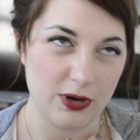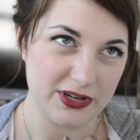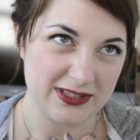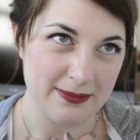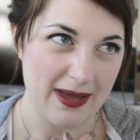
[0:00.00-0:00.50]

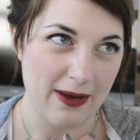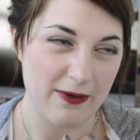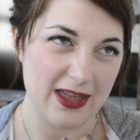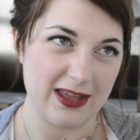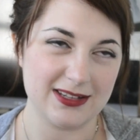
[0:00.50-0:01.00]
Want to
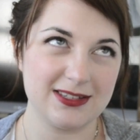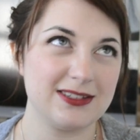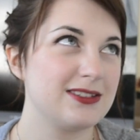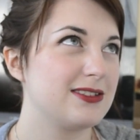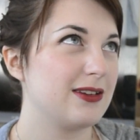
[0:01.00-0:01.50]
marry
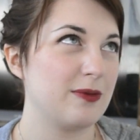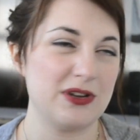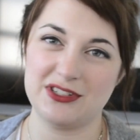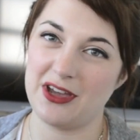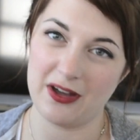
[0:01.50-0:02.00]
it,
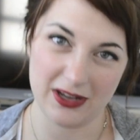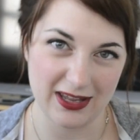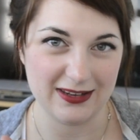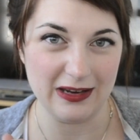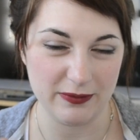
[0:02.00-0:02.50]
want to hug
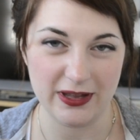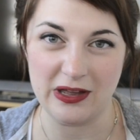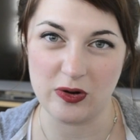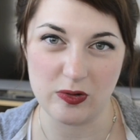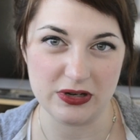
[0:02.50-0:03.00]
it, love it
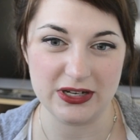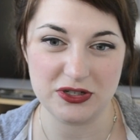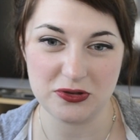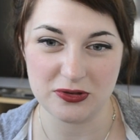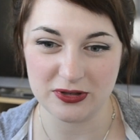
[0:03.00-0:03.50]
and call it
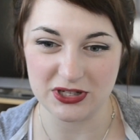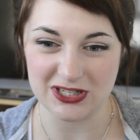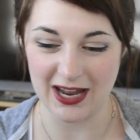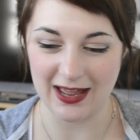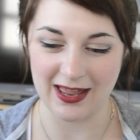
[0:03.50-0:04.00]

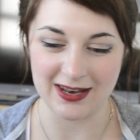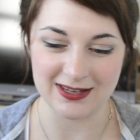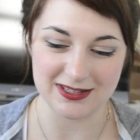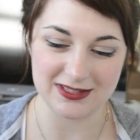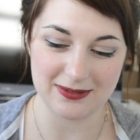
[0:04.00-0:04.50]
George,
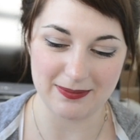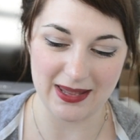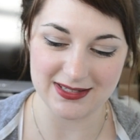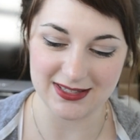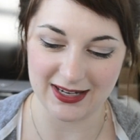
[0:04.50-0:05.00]
and
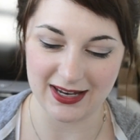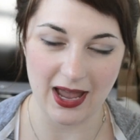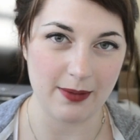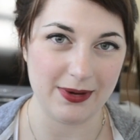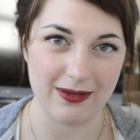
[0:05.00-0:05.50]
basically
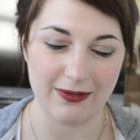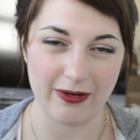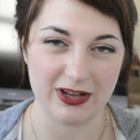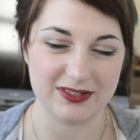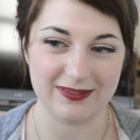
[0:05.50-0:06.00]
happily ever
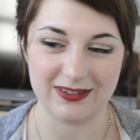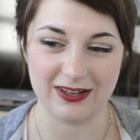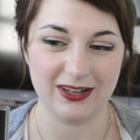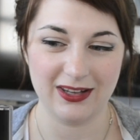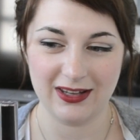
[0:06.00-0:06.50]

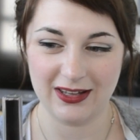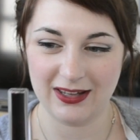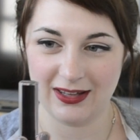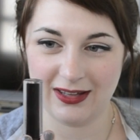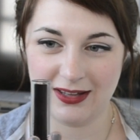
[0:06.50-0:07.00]
after
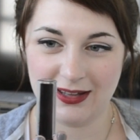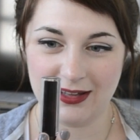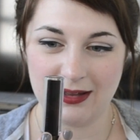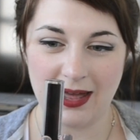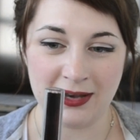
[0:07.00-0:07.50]

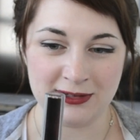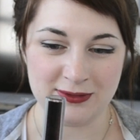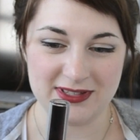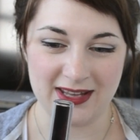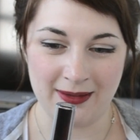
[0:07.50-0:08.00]
ad
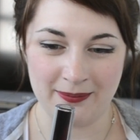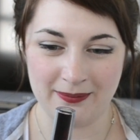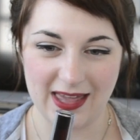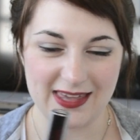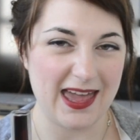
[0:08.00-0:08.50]
nauseam,
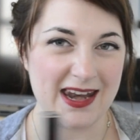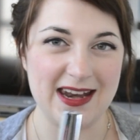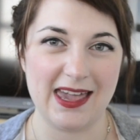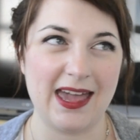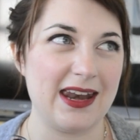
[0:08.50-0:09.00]
again and
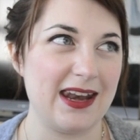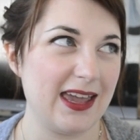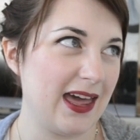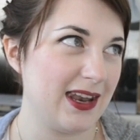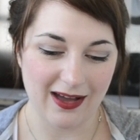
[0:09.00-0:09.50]
again and
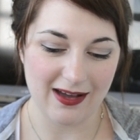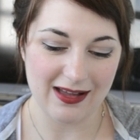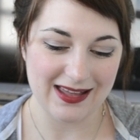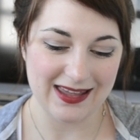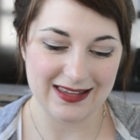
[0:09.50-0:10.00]
again.
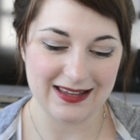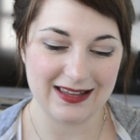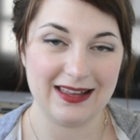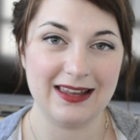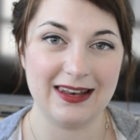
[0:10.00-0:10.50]
I
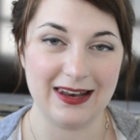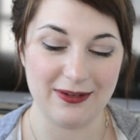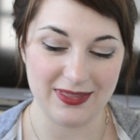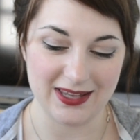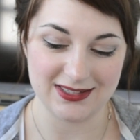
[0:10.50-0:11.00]

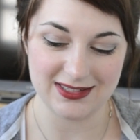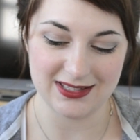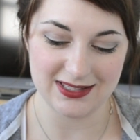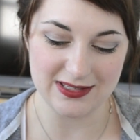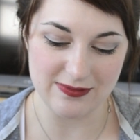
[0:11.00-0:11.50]
love this.
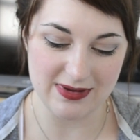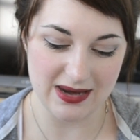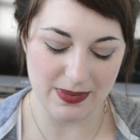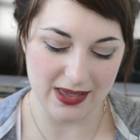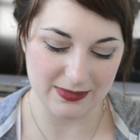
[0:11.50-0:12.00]
This is
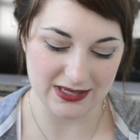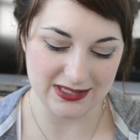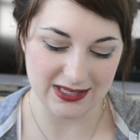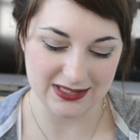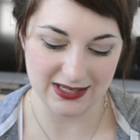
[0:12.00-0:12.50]
really
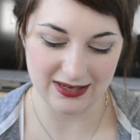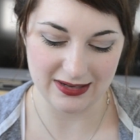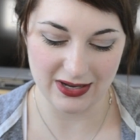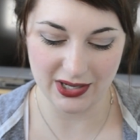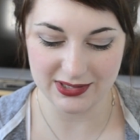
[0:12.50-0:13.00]
pigmented,
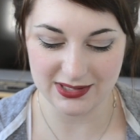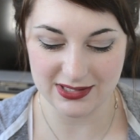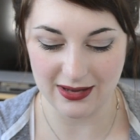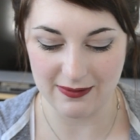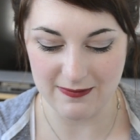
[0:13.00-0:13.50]
it
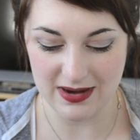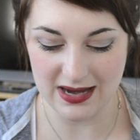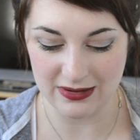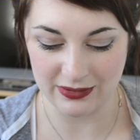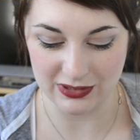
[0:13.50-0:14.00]
lasts a
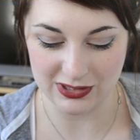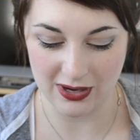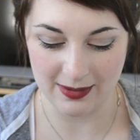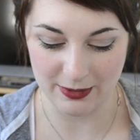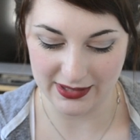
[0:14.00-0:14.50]
really long
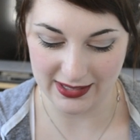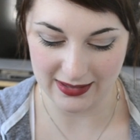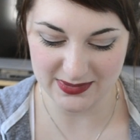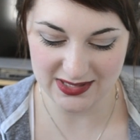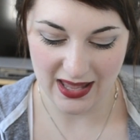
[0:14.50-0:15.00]
time on the
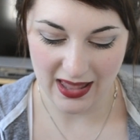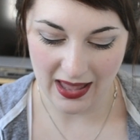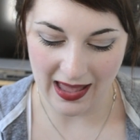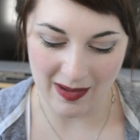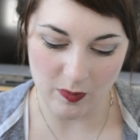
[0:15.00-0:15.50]
lips,
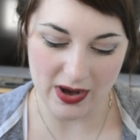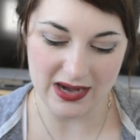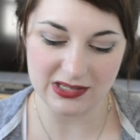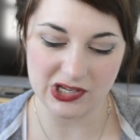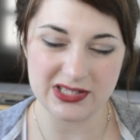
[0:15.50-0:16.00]
and when
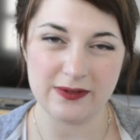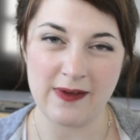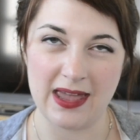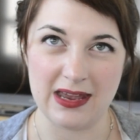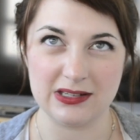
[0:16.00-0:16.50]
it does
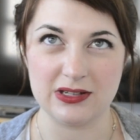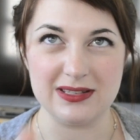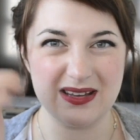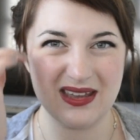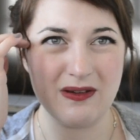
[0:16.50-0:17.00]
fade,
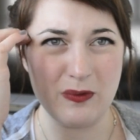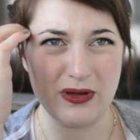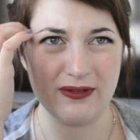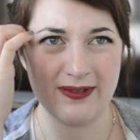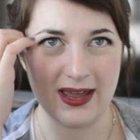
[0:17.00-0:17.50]
because it
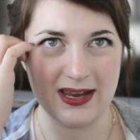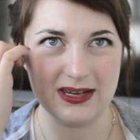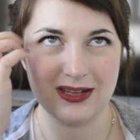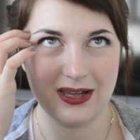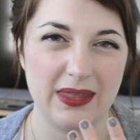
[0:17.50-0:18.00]
will
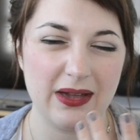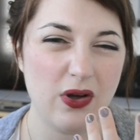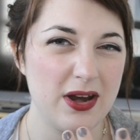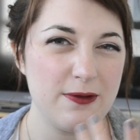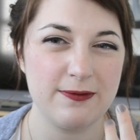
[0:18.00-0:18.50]
fade, it
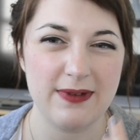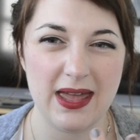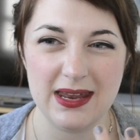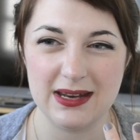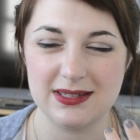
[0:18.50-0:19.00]
kind of
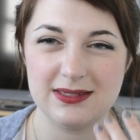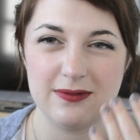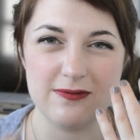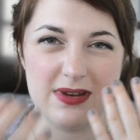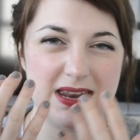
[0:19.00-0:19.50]
fades
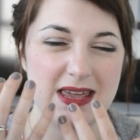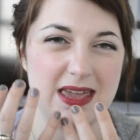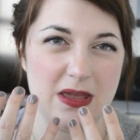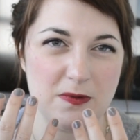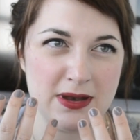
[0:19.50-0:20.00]
really
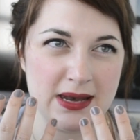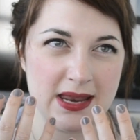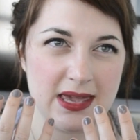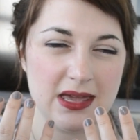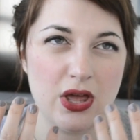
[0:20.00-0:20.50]

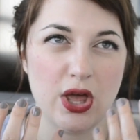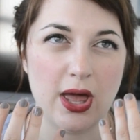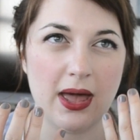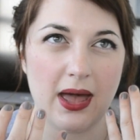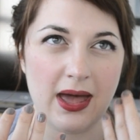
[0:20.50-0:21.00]
evenly
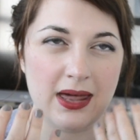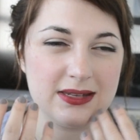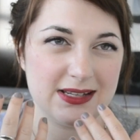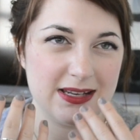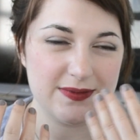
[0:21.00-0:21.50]

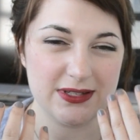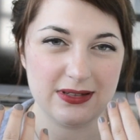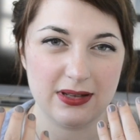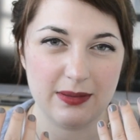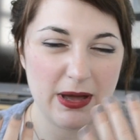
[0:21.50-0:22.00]
and leaves,
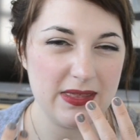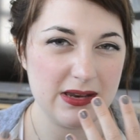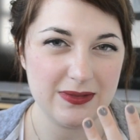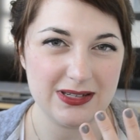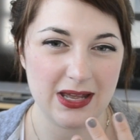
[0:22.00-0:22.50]
by the
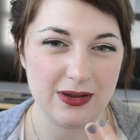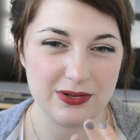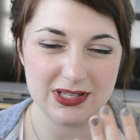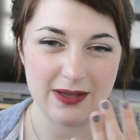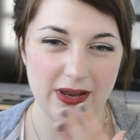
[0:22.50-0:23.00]
end of the day you'll
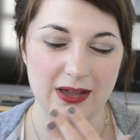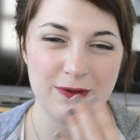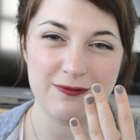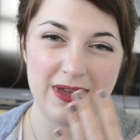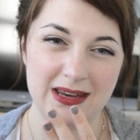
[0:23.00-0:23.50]
just have like a
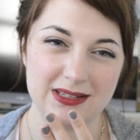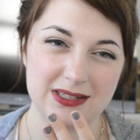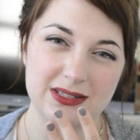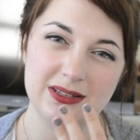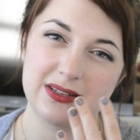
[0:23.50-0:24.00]
faint